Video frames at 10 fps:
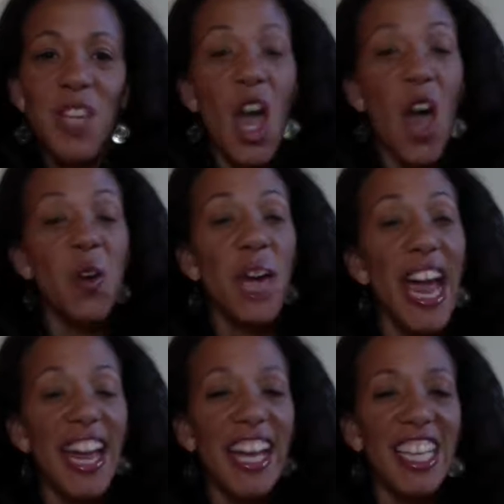
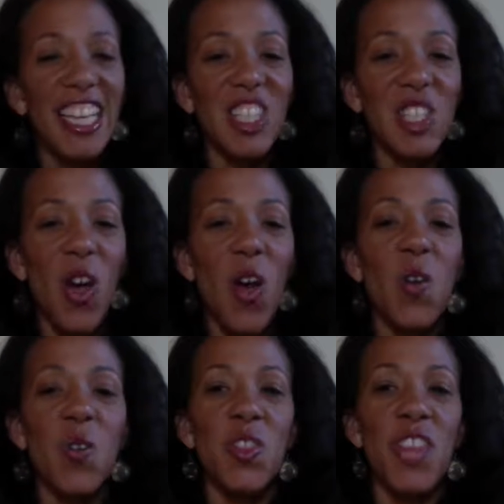Okay,
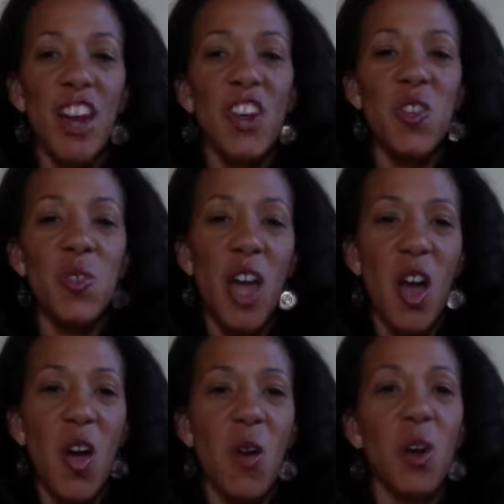so there you
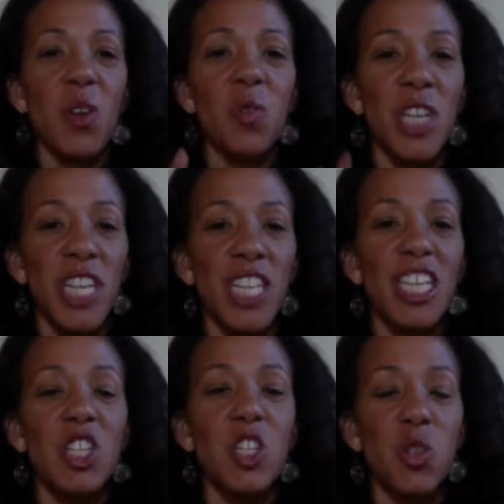go, a
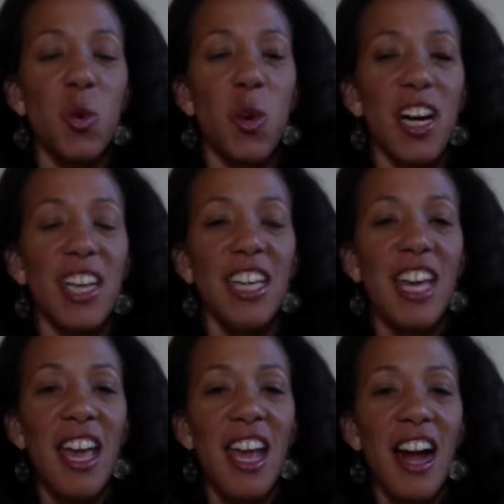really short,
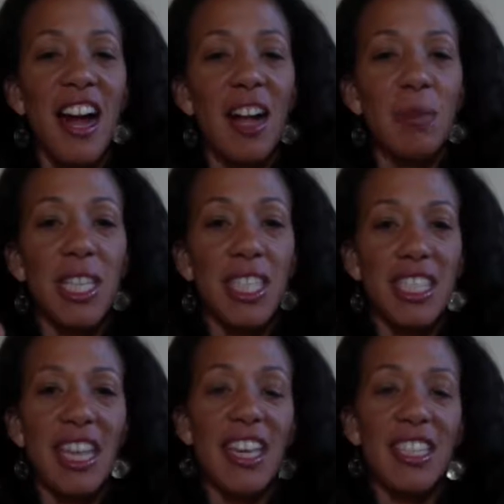
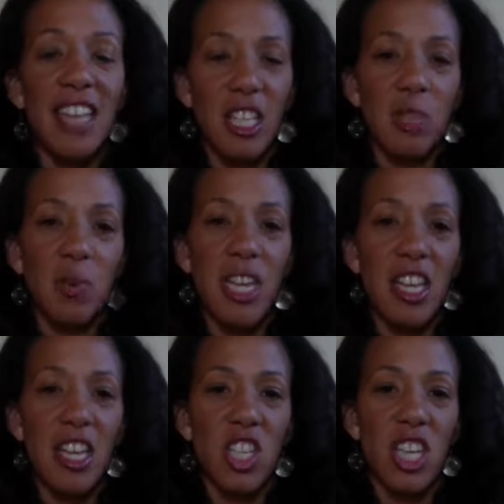concise
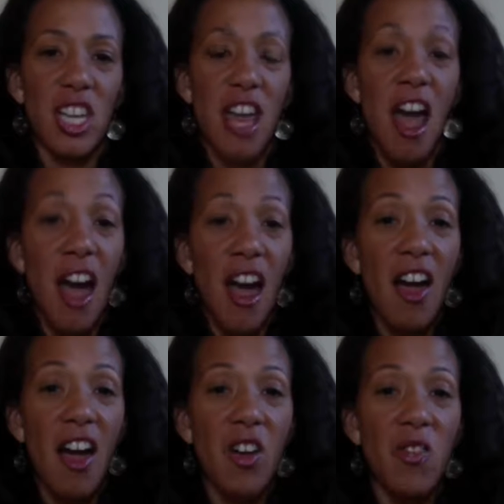explanation
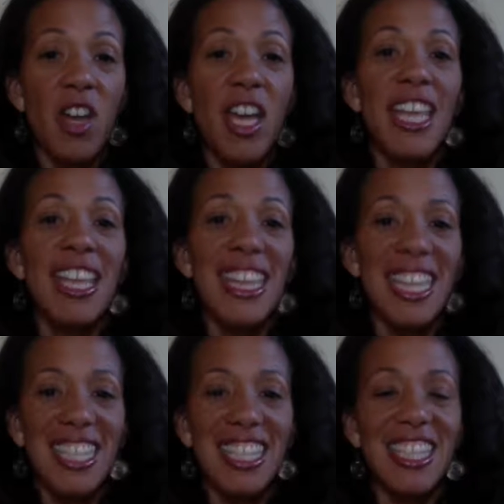of
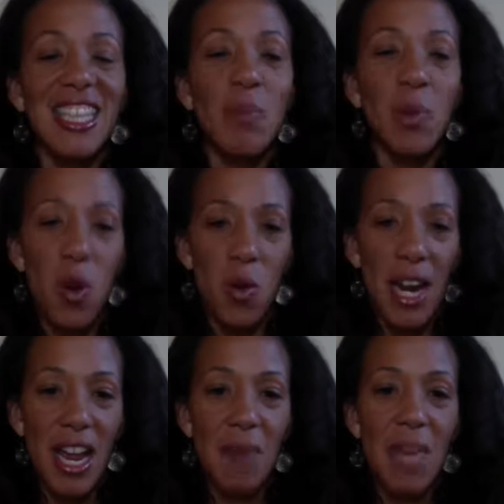this
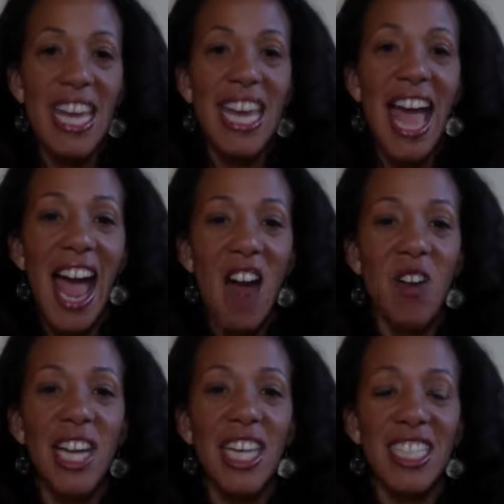program and
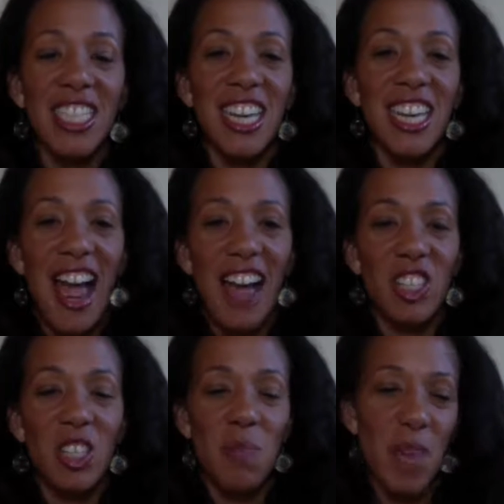how it's going to
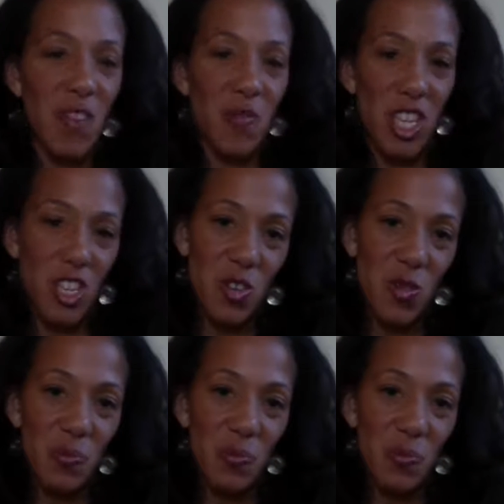actually benefit you.